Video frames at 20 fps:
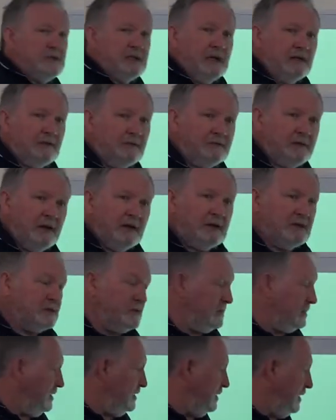So the focus
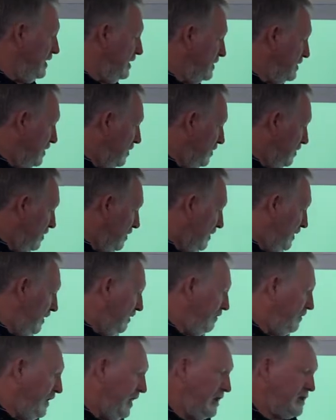is on
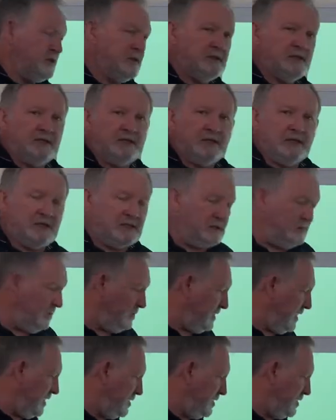fractions and decimals,